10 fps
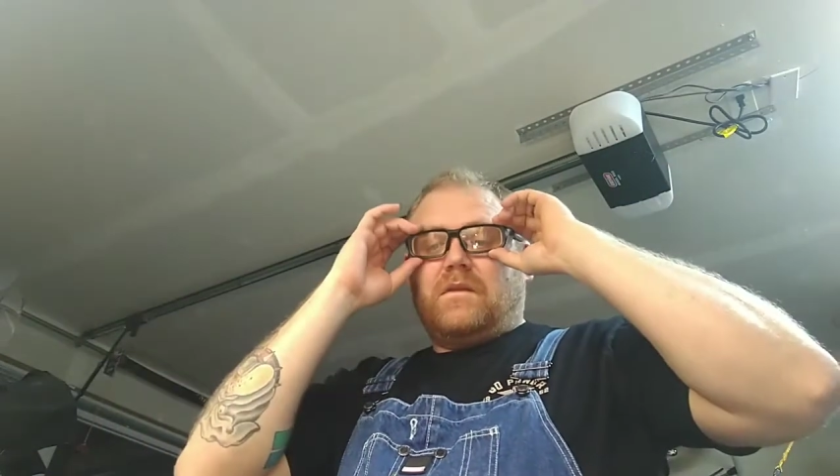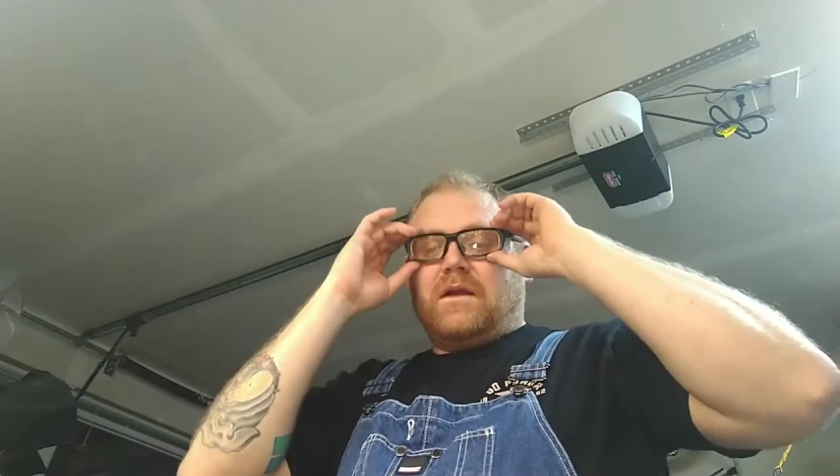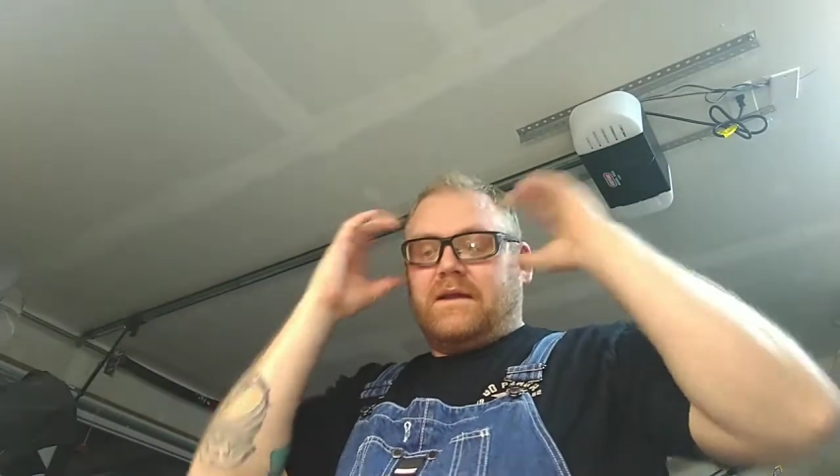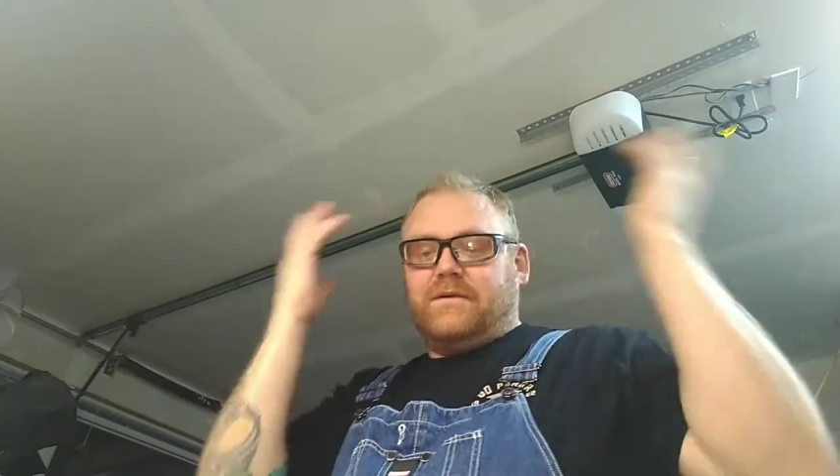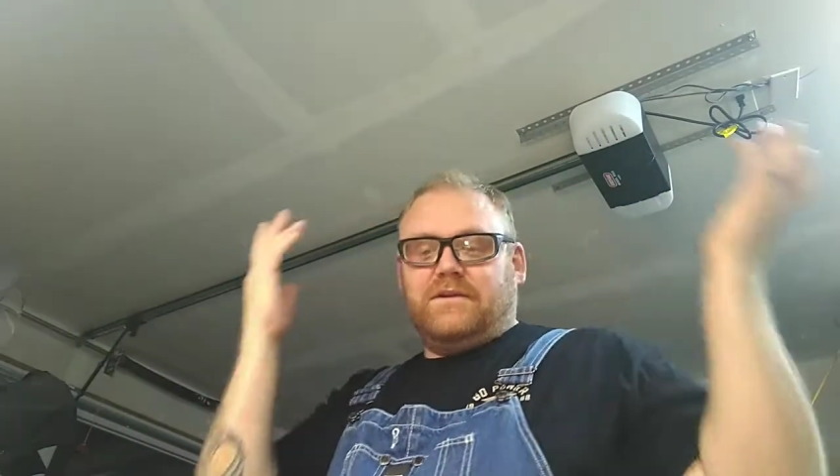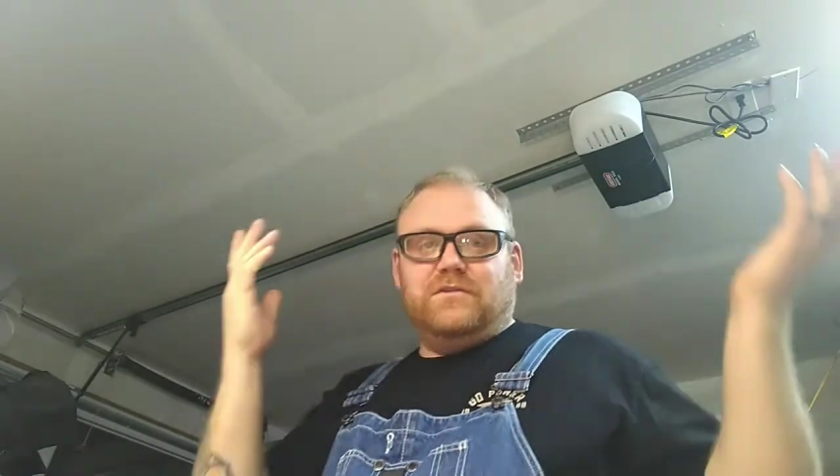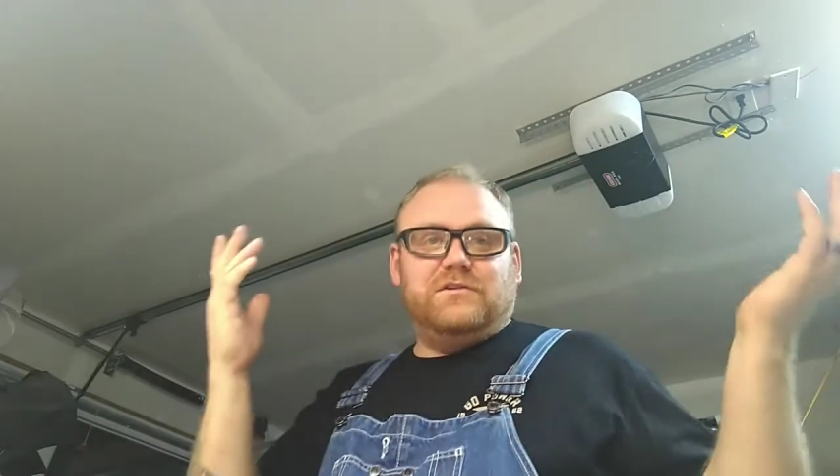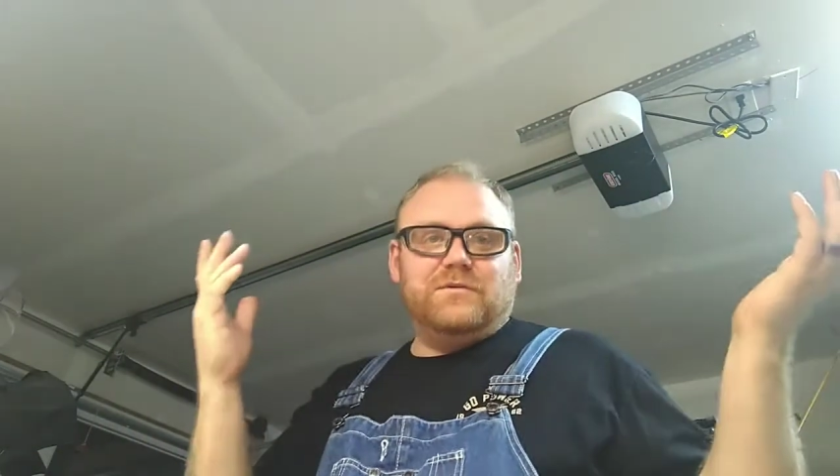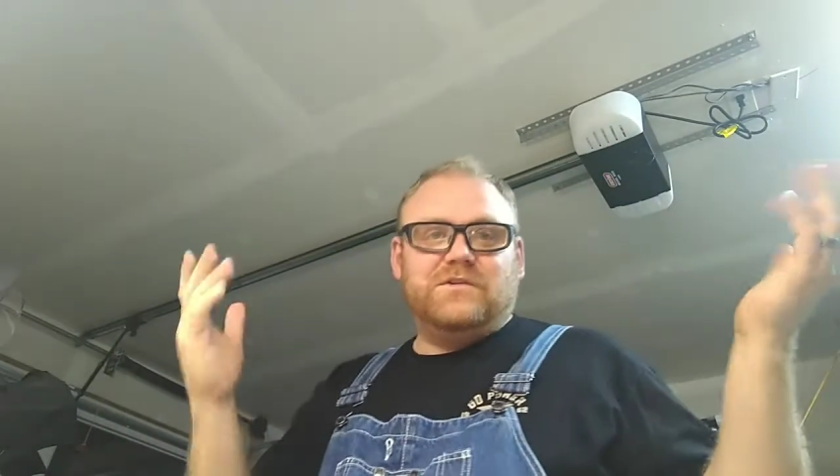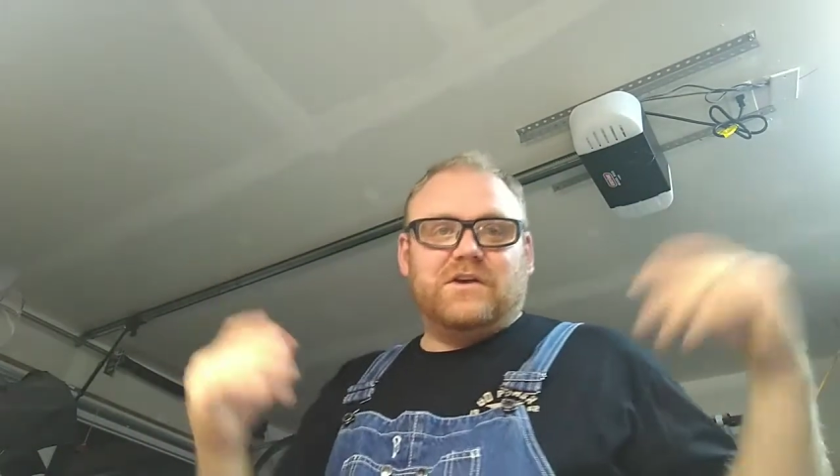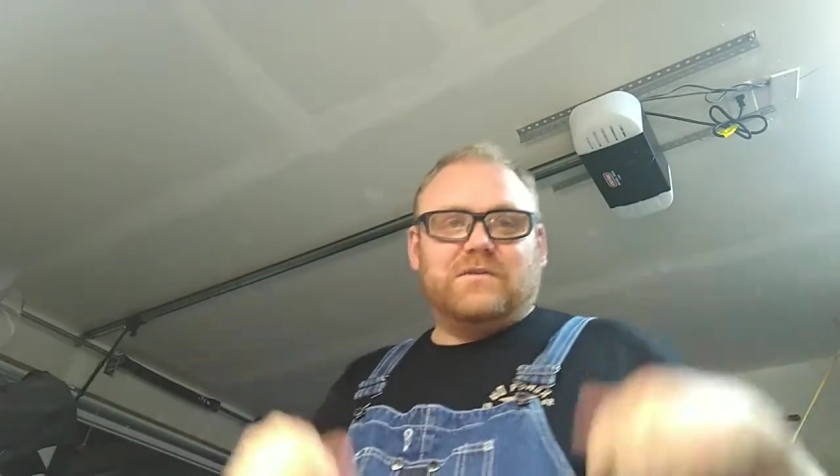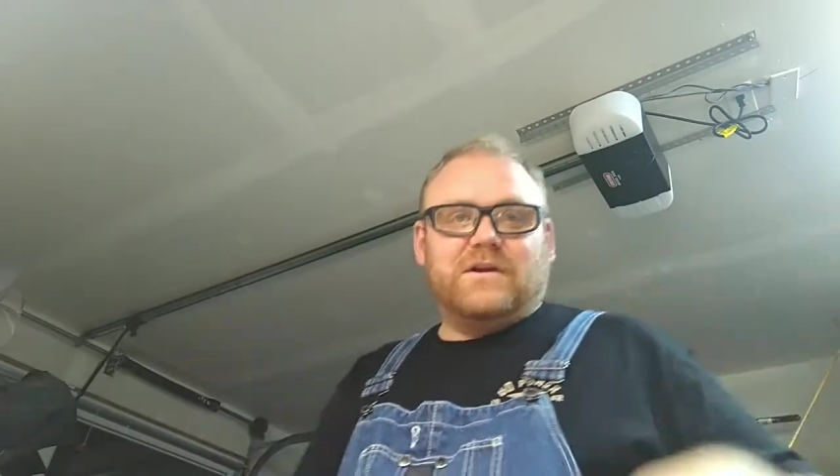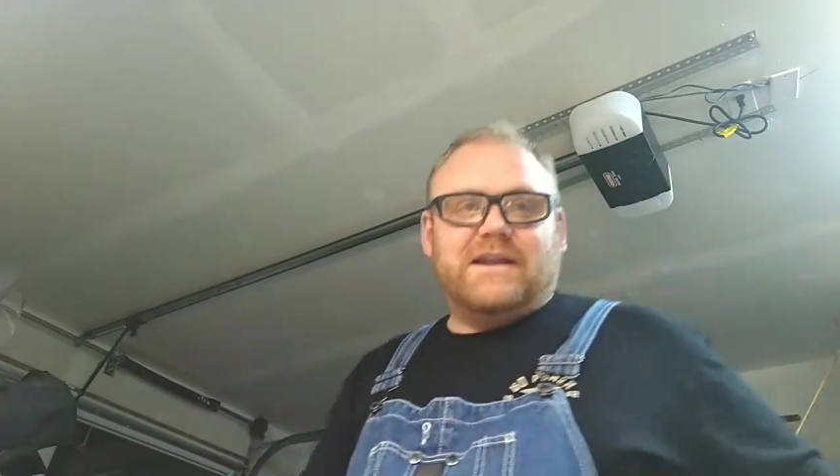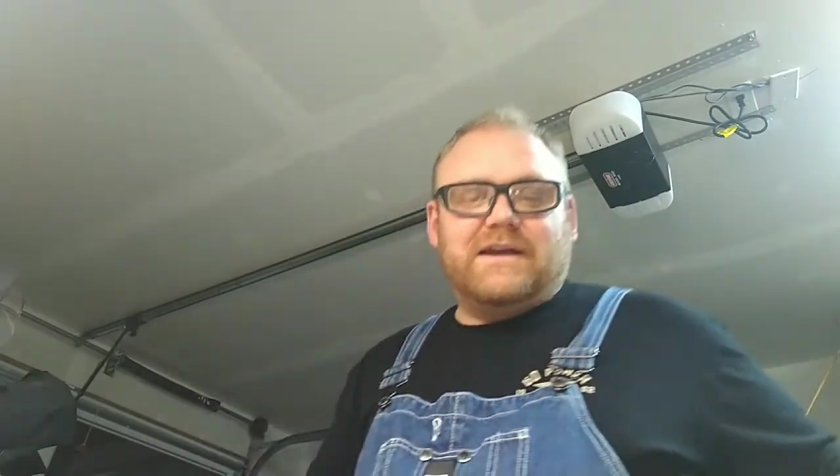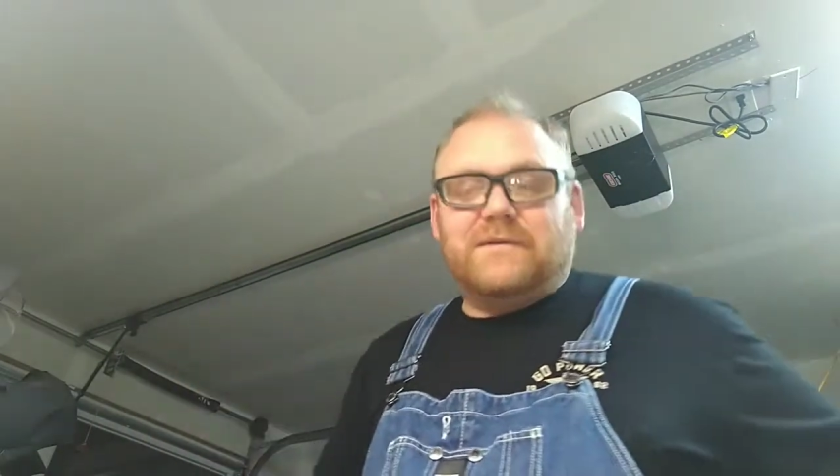I'm in YouTube jail
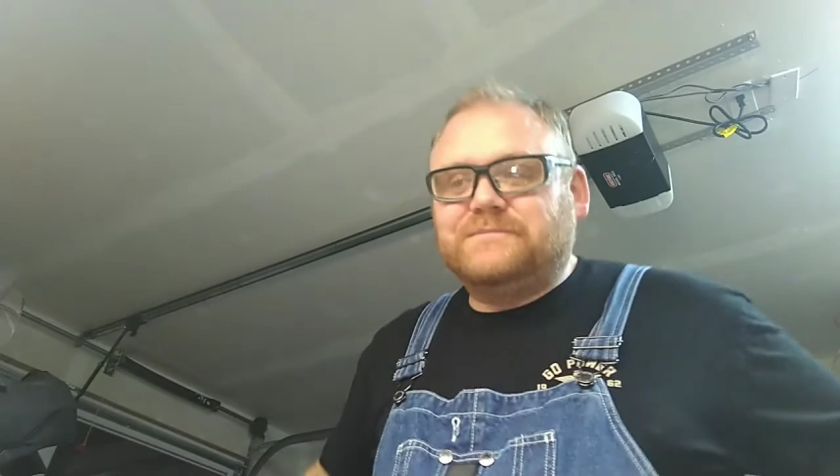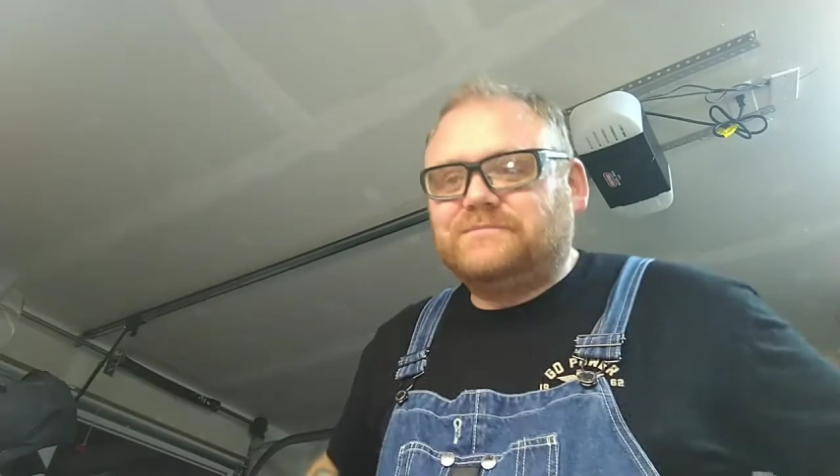right now.